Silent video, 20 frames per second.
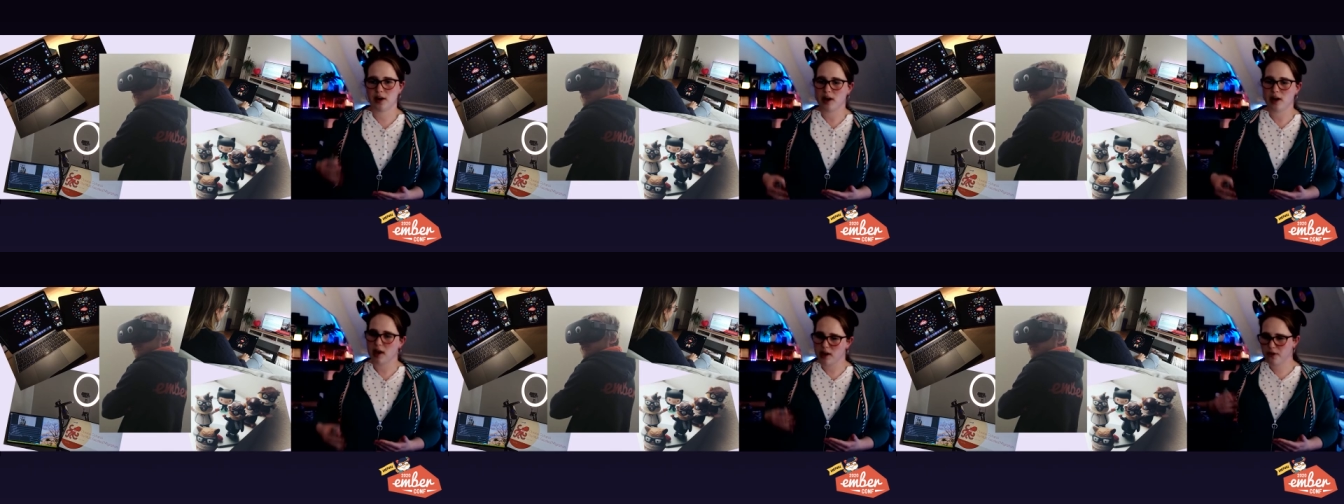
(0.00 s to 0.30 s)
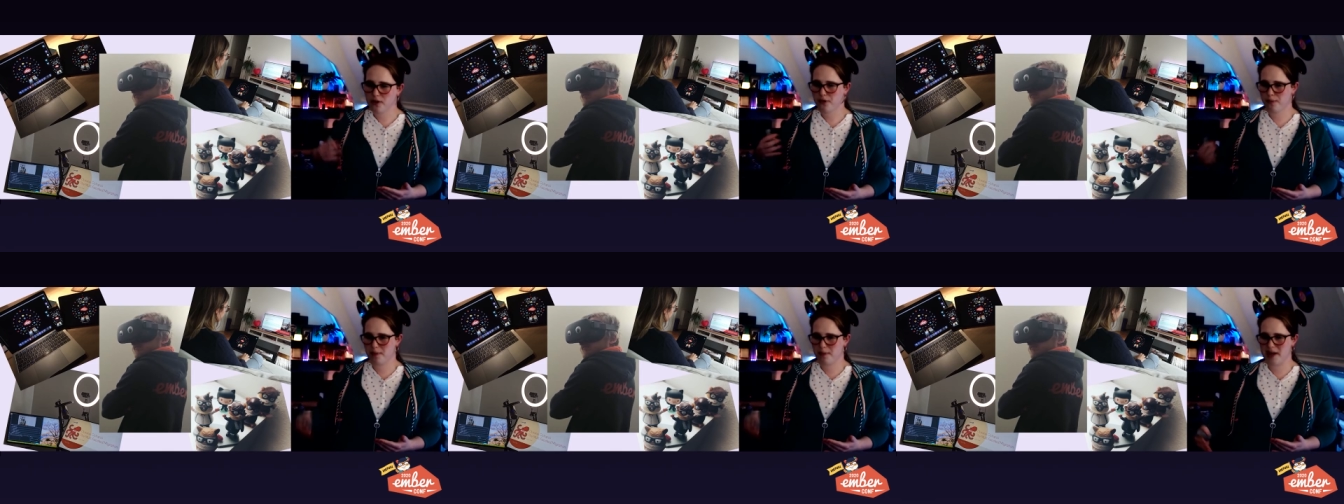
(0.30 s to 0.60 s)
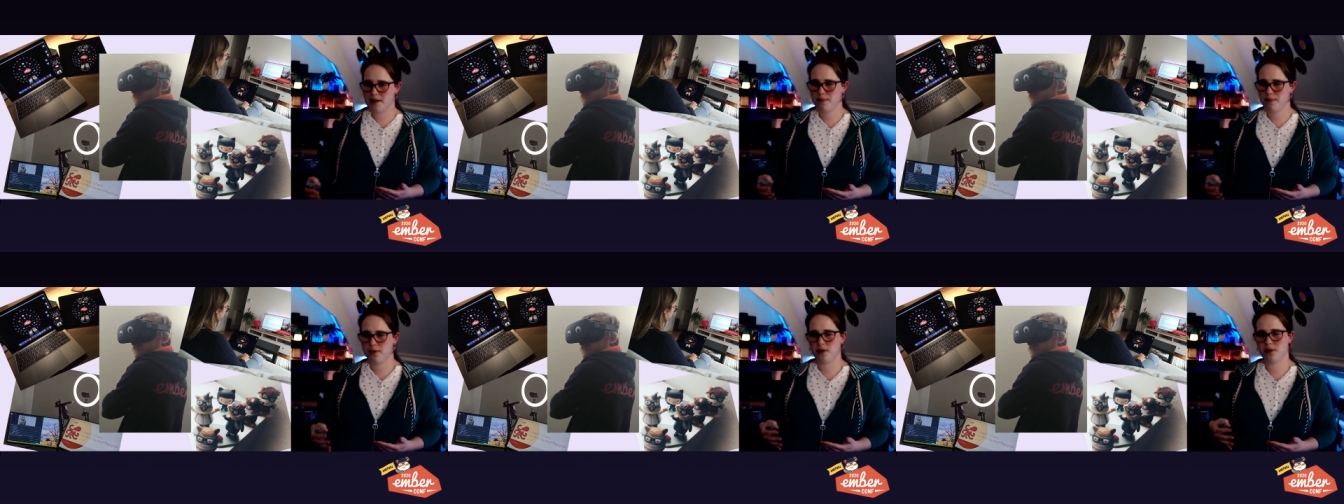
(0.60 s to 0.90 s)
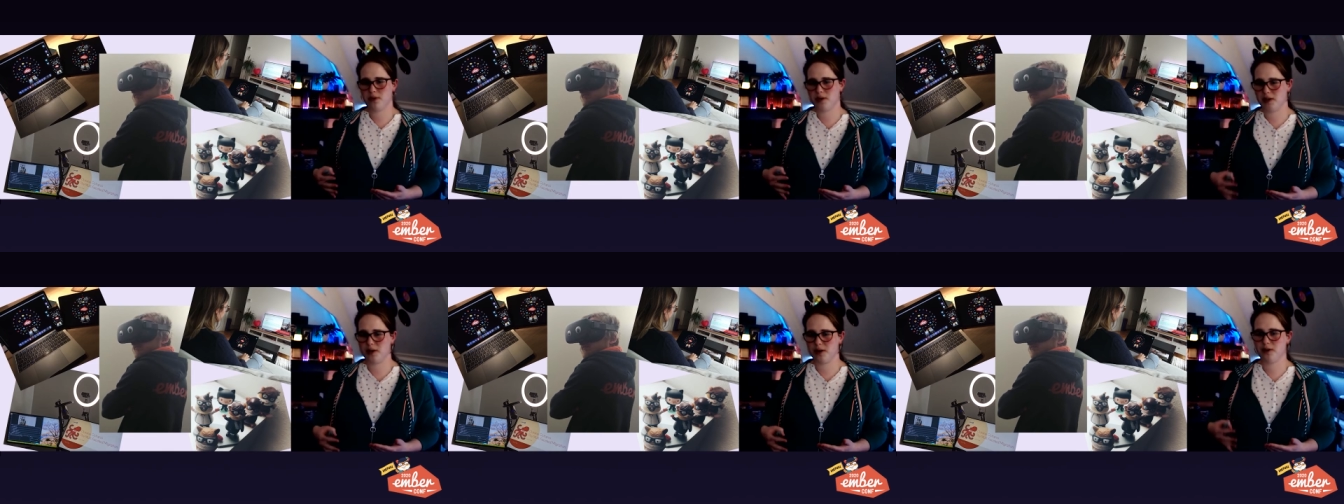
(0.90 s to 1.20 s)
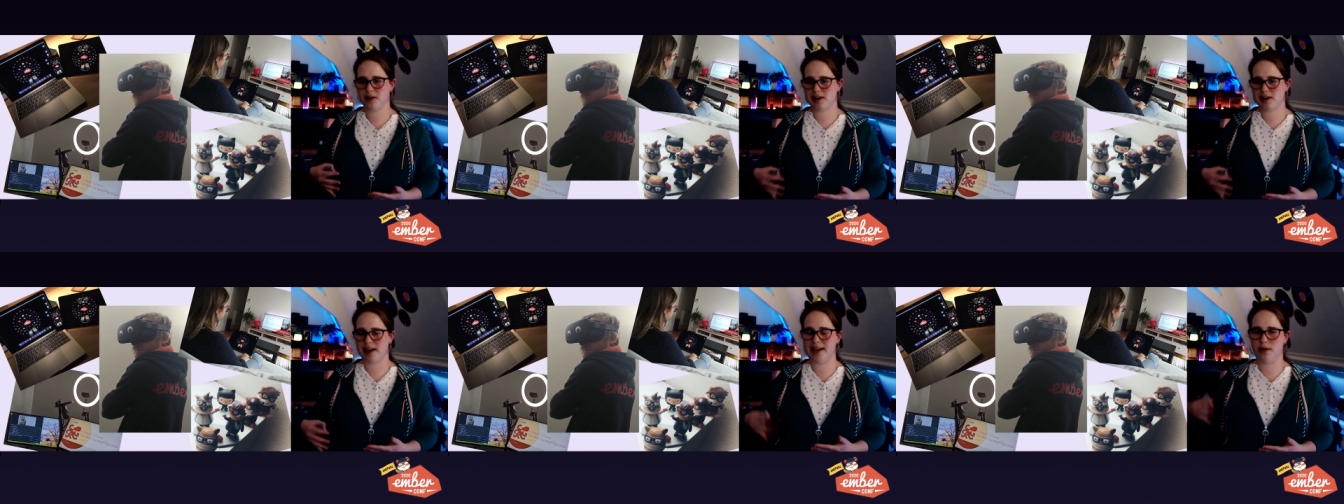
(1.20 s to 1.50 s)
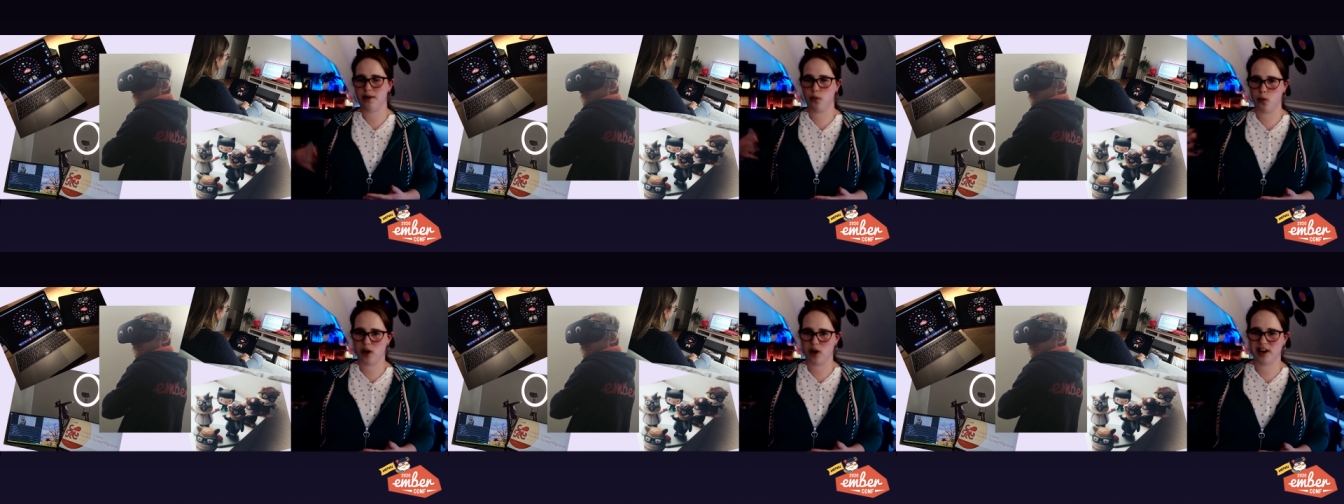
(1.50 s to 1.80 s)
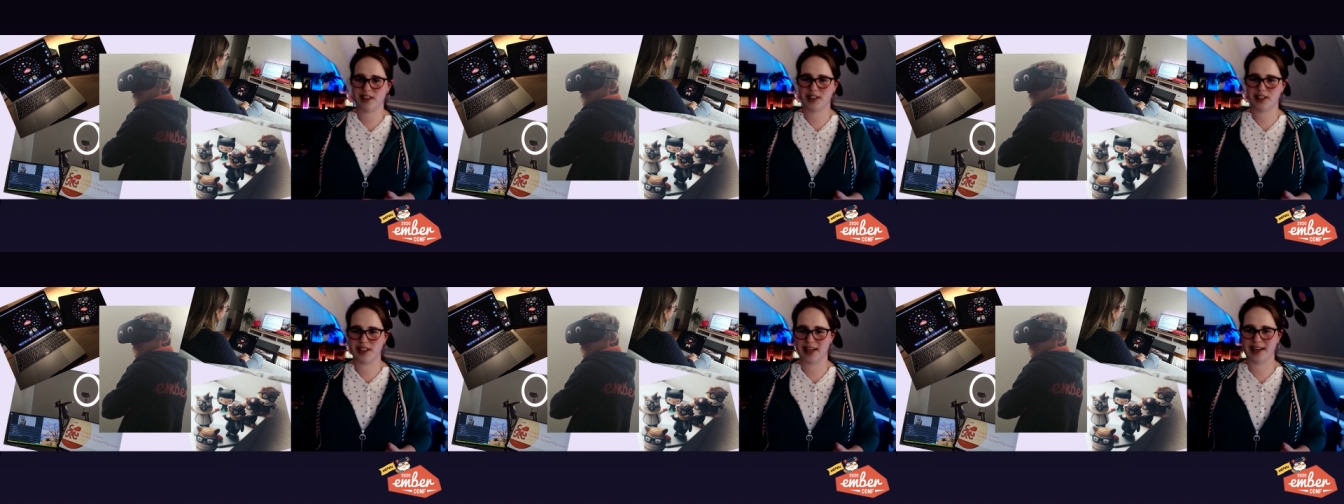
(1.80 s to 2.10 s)
a lot of people currently
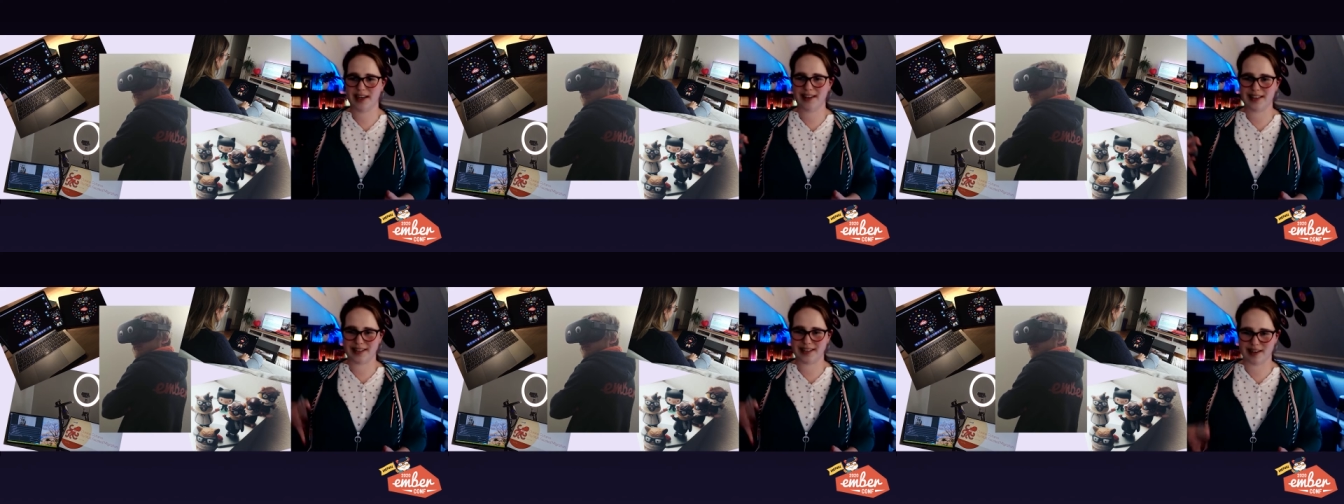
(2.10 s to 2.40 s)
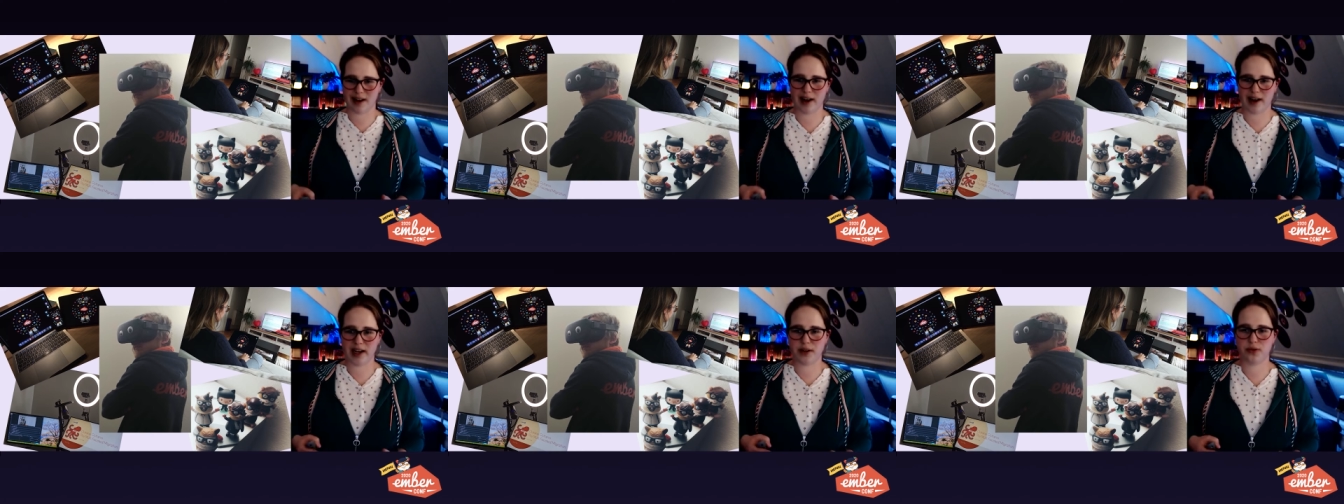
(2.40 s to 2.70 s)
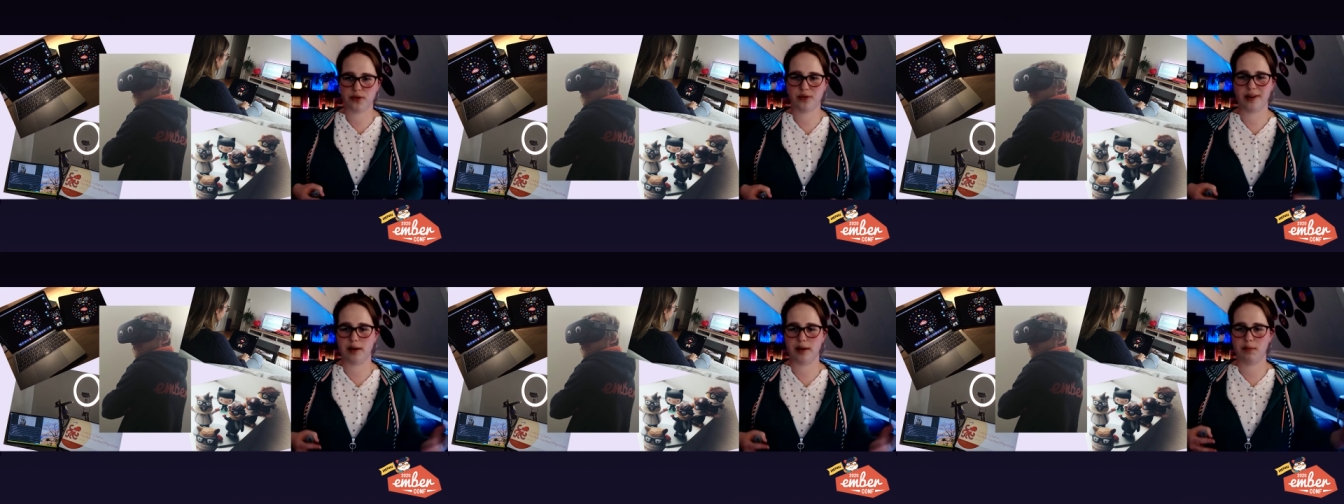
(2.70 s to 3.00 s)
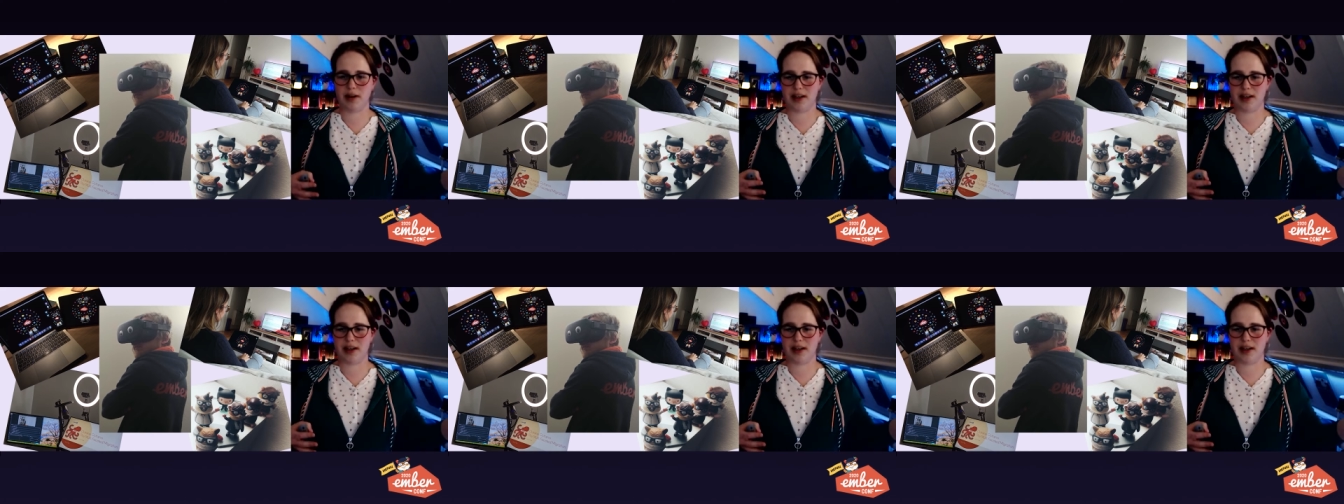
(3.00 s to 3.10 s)
watching this live stream,